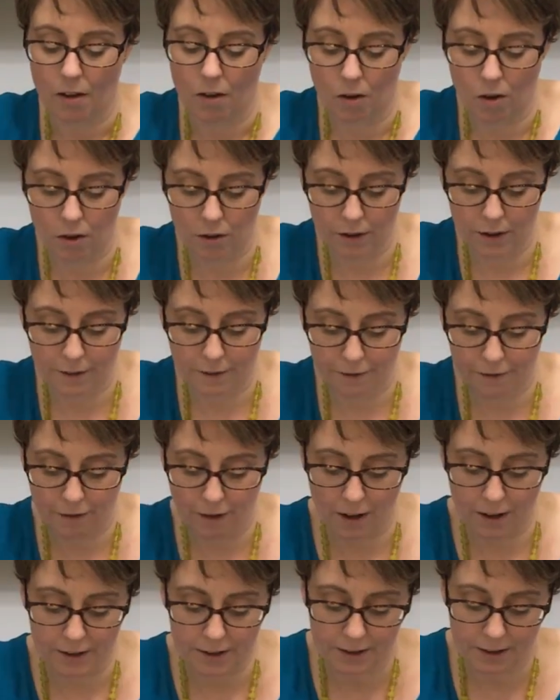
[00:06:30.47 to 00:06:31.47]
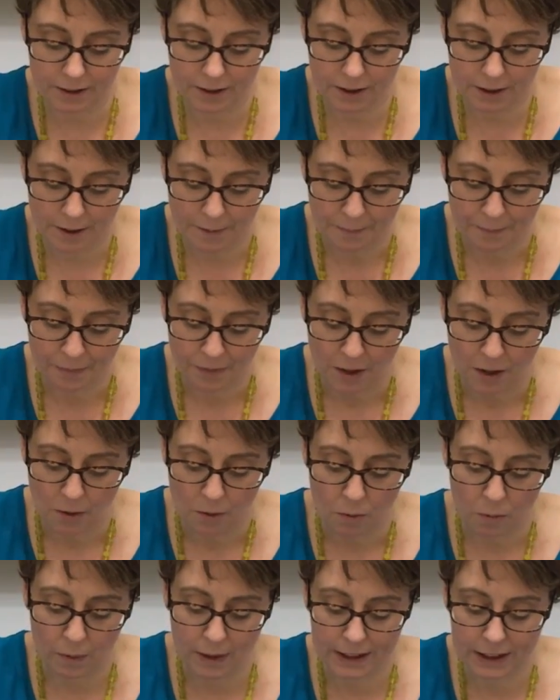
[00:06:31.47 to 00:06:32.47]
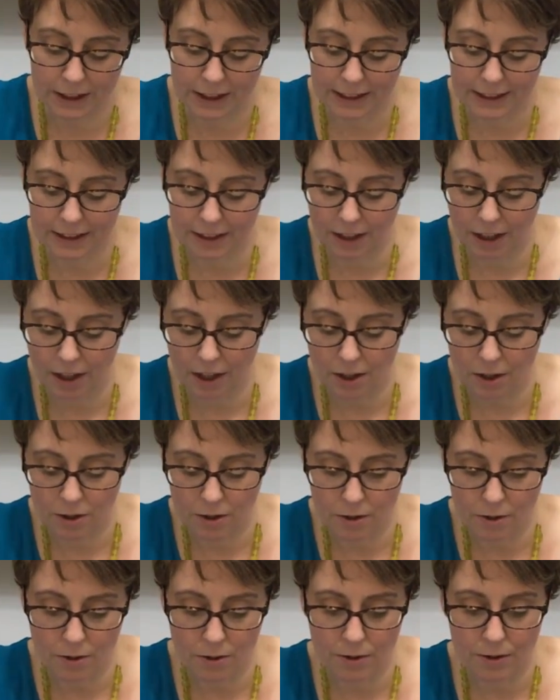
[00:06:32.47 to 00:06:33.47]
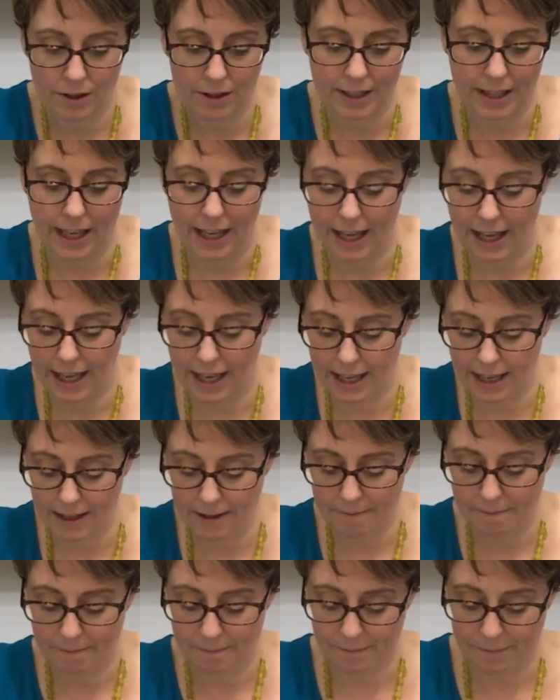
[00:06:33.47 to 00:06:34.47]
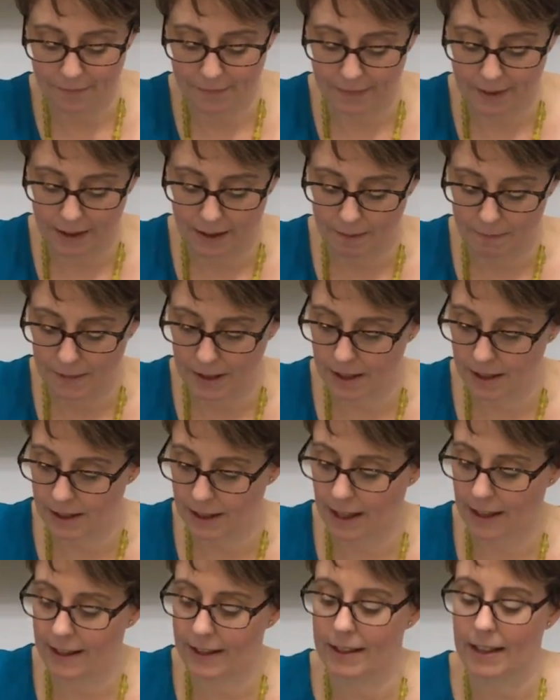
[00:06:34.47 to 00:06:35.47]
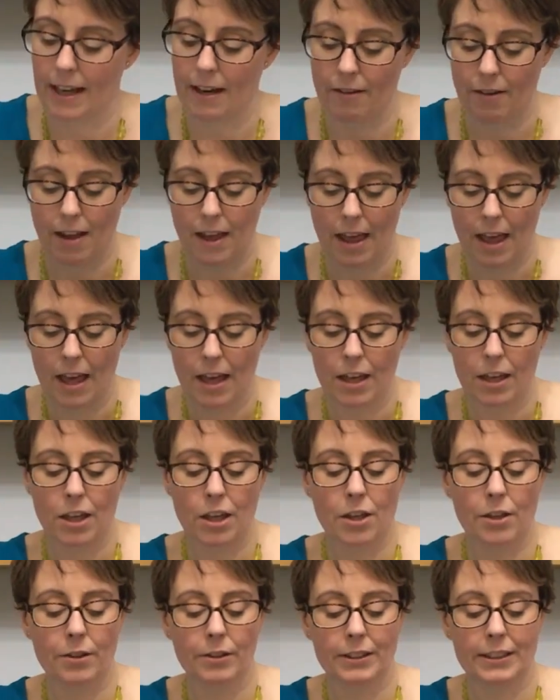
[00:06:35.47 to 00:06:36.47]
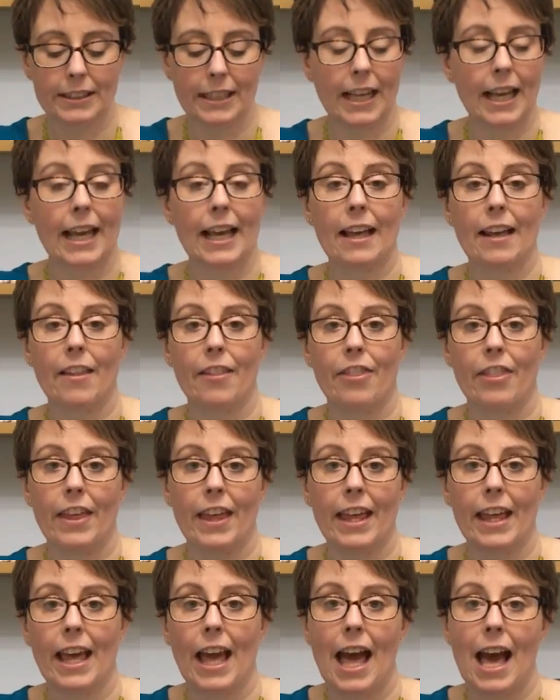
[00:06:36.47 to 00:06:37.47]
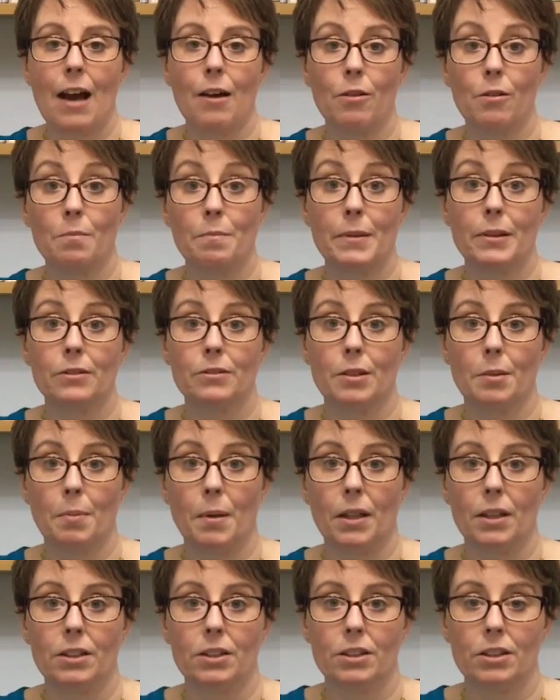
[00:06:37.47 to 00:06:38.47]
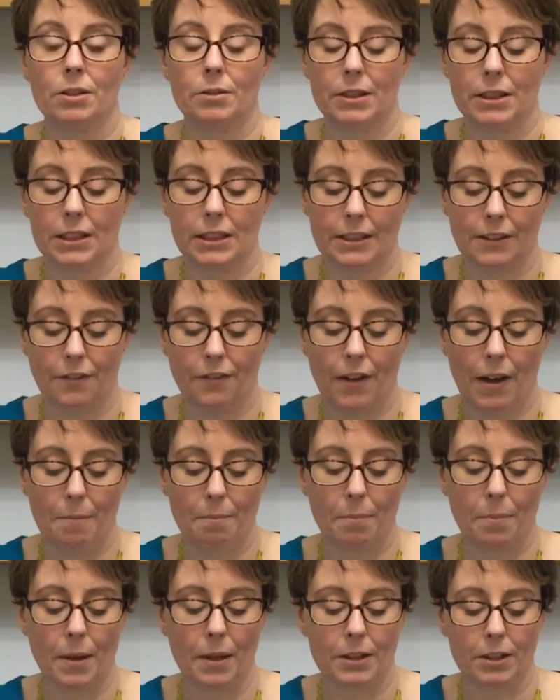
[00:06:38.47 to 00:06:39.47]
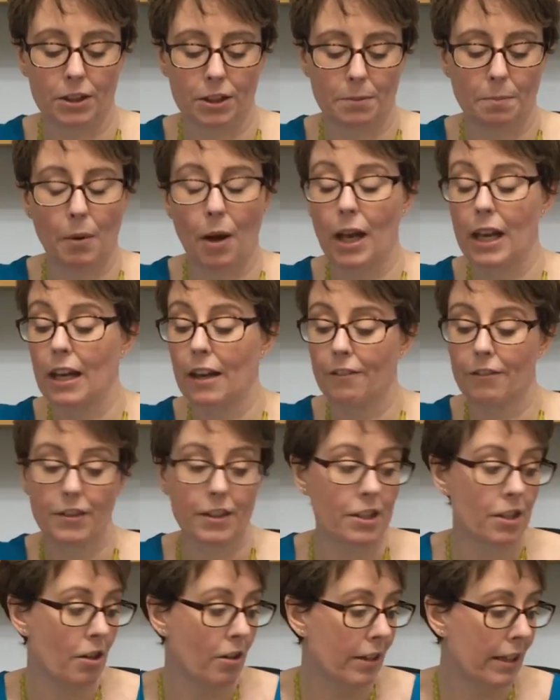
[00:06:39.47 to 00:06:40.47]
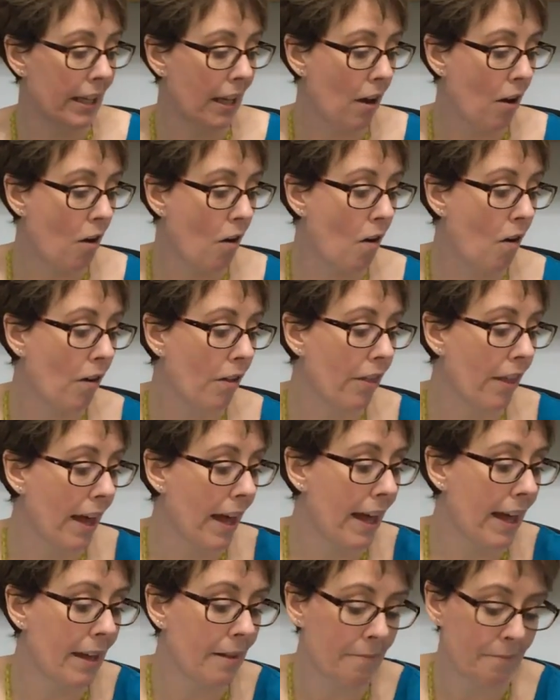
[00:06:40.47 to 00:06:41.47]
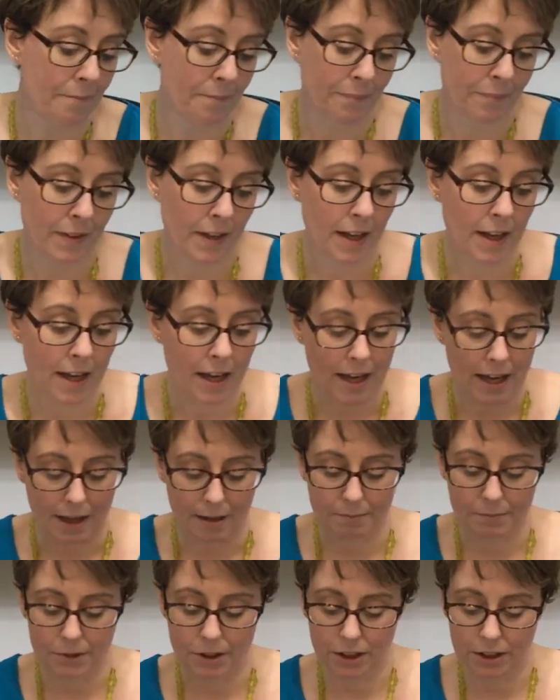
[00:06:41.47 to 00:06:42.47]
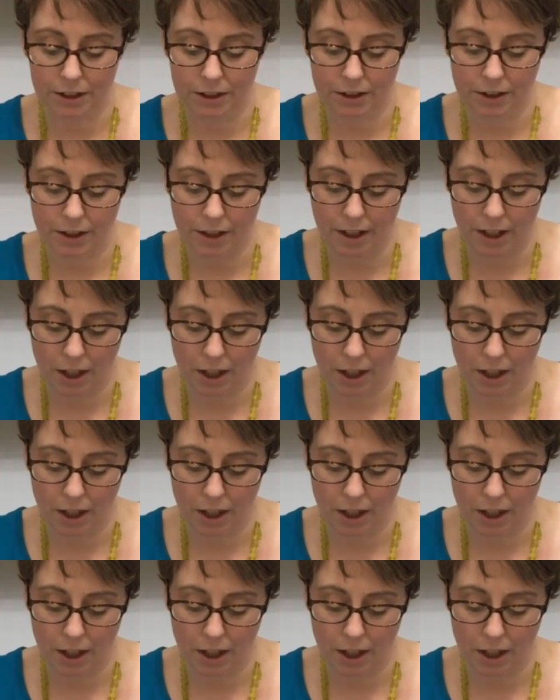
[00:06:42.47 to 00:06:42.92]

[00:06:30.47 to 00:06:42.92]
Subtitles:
on the front, which is using, let me just get this out, using the Owl Builder Punch, which is a fab punch, but I love the tiny heart there. I'm just going to